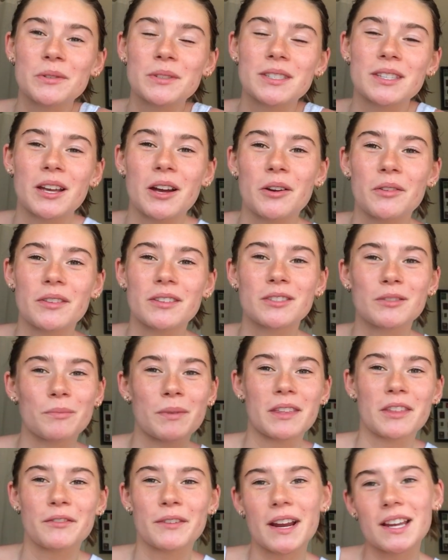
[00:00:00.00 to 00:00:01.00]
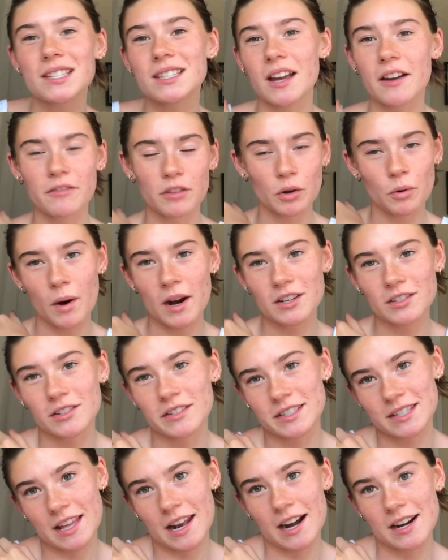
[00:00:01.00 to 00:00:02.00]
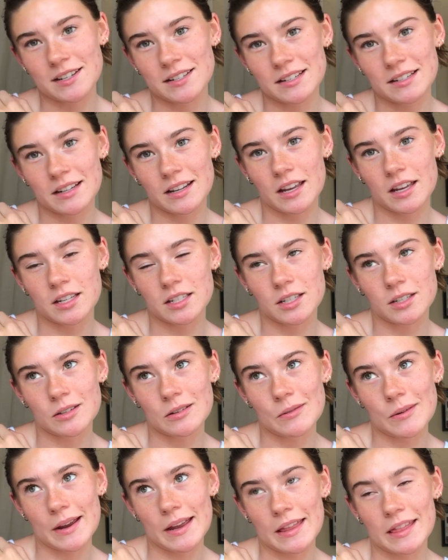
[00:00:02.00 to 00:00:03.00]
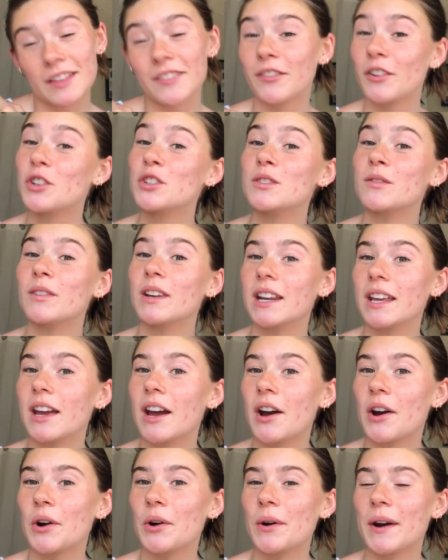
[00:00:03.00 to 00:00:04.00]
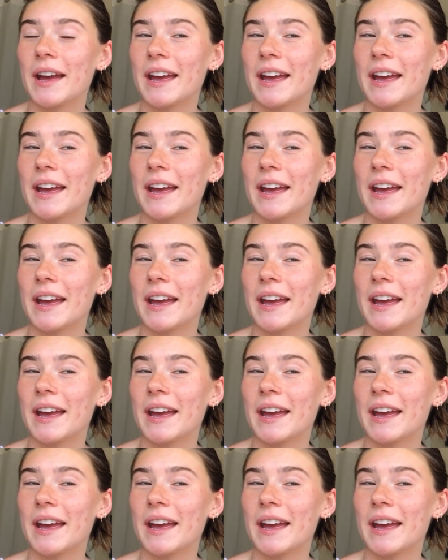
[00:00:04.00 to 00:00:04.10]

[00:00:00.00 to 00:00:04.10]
so this will be the rest of the questions that I didn't get to in the first video.